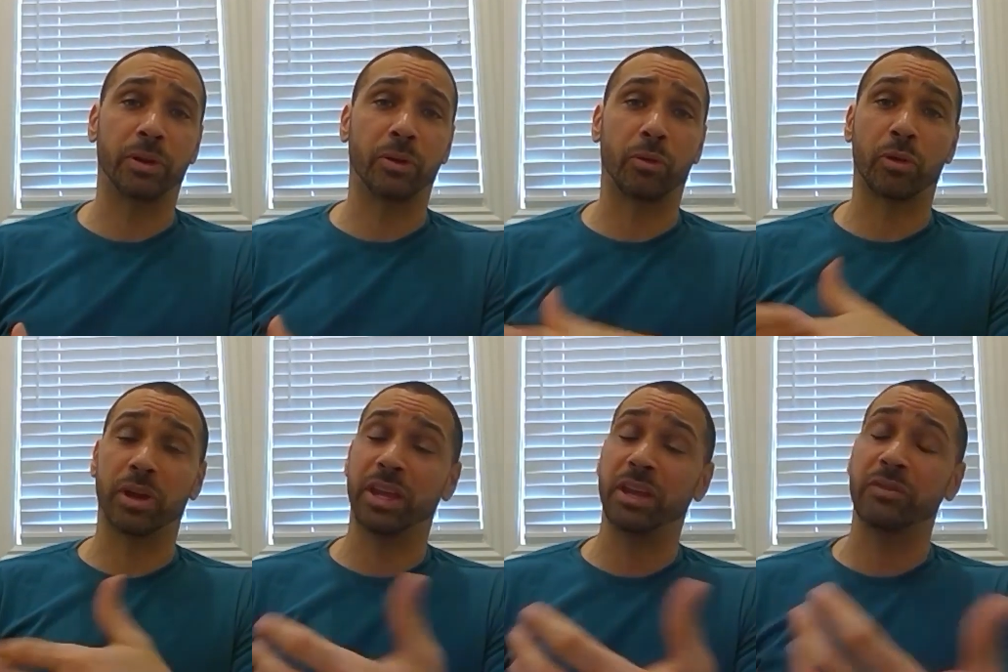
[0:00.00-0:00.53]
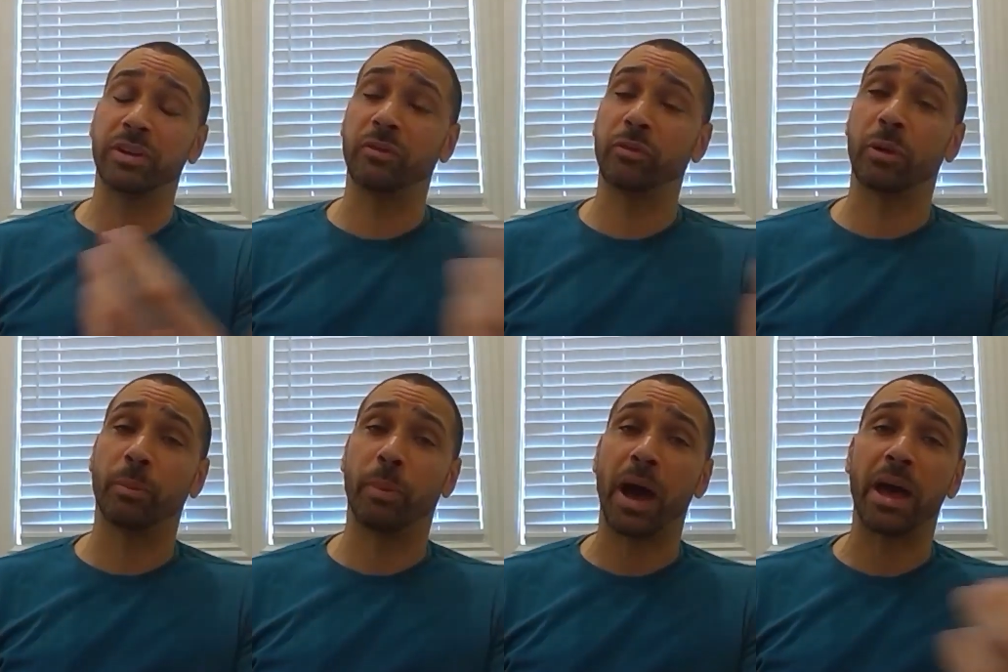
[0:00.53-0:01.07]
or even if
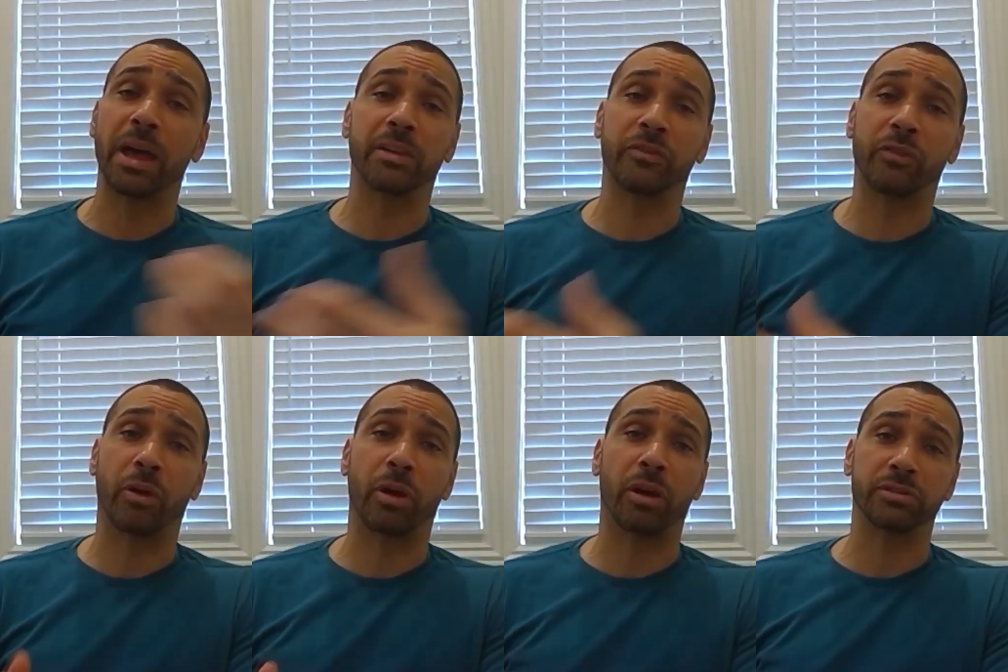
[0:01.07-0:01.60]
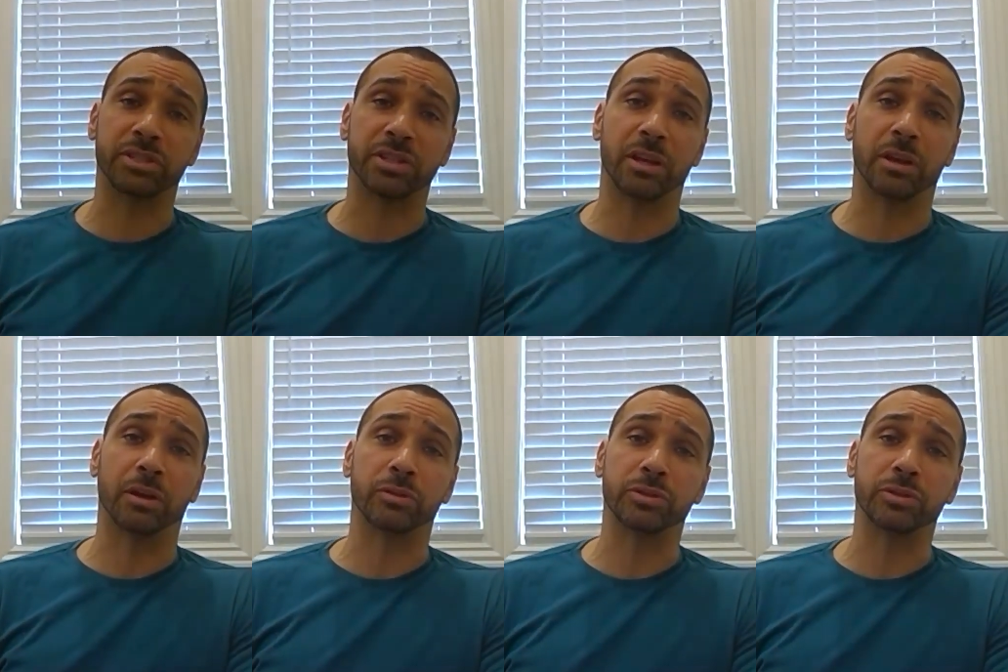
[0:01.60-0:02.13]
we're buying for
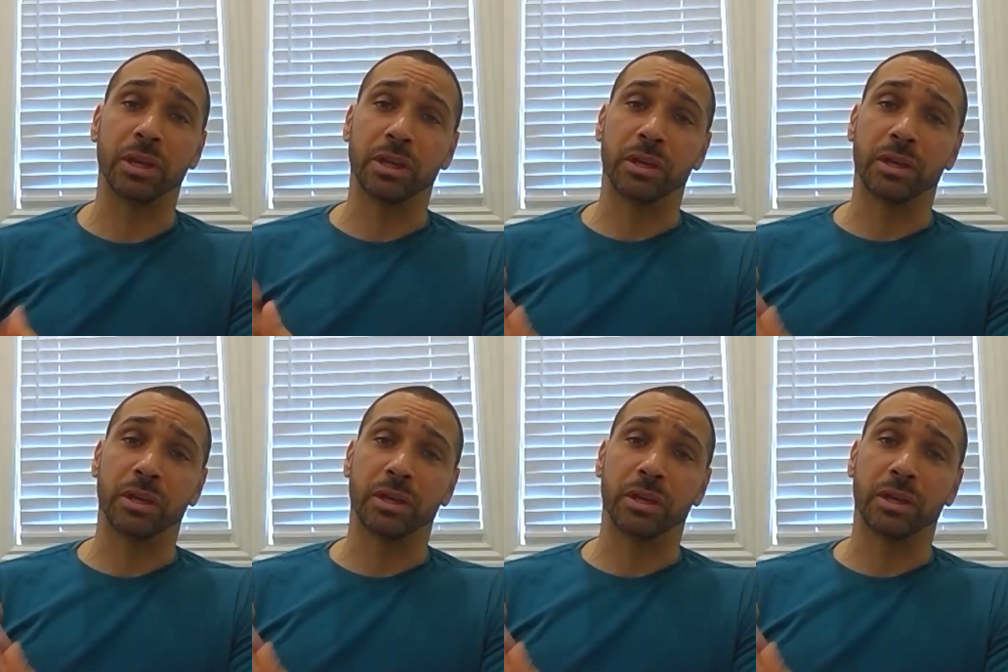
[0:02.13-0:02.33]
ourselves.